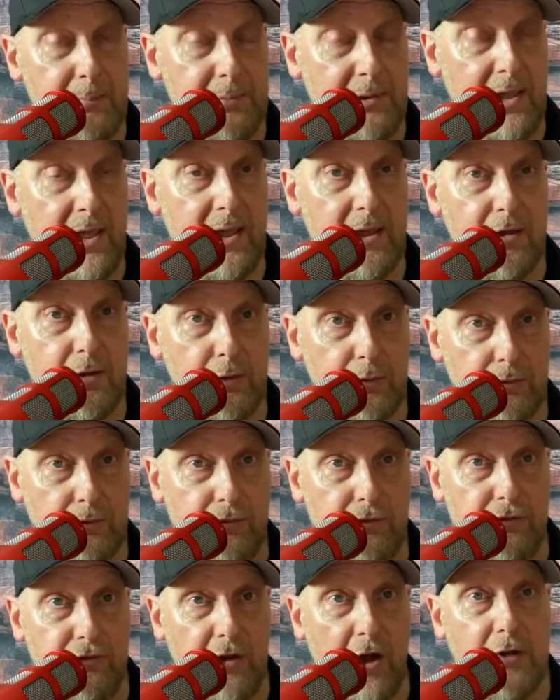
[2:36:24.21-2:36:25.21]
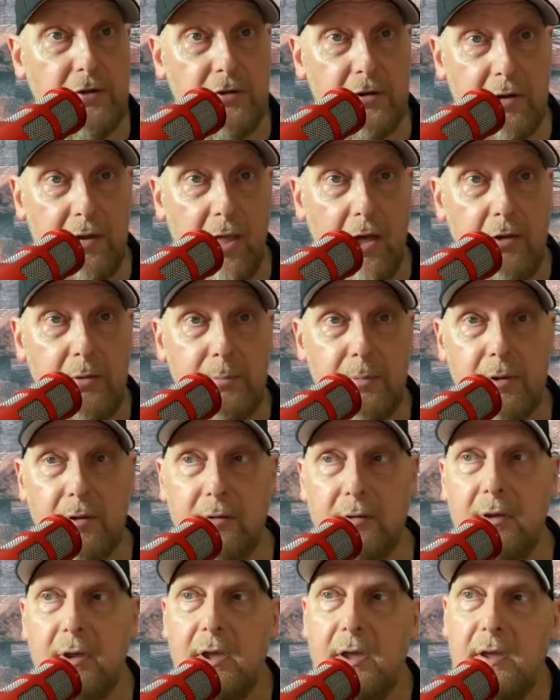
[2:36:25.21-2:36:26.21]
player called Jonah Lomu,